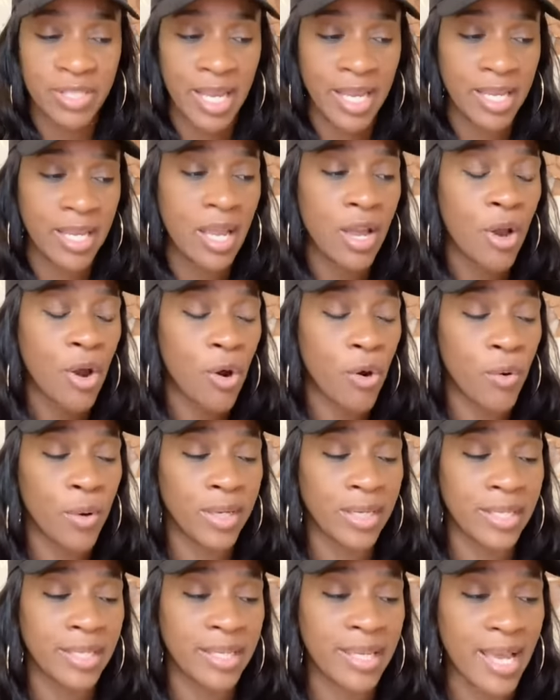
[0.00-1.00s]
Day
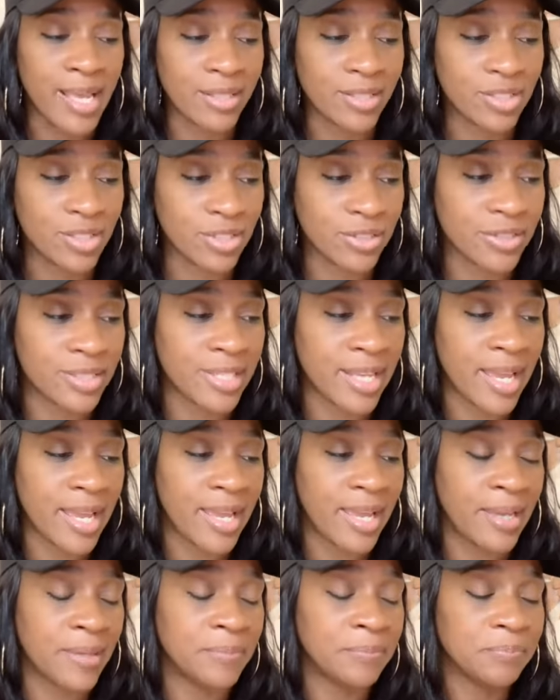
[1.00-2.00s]
on
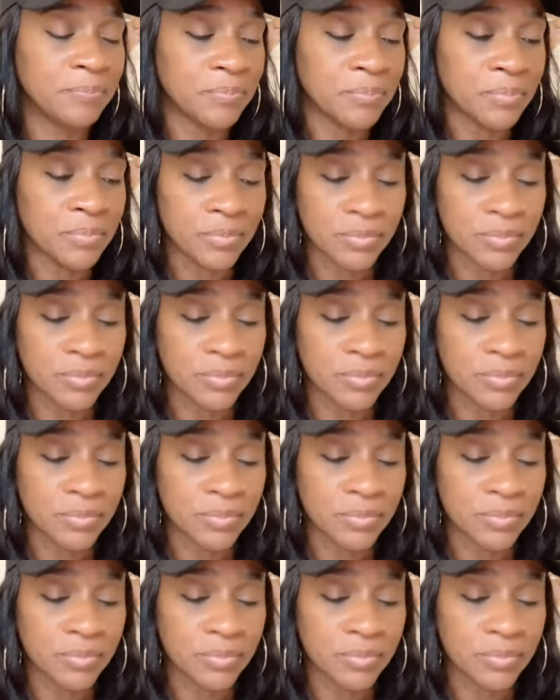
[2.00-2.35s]
yesterday,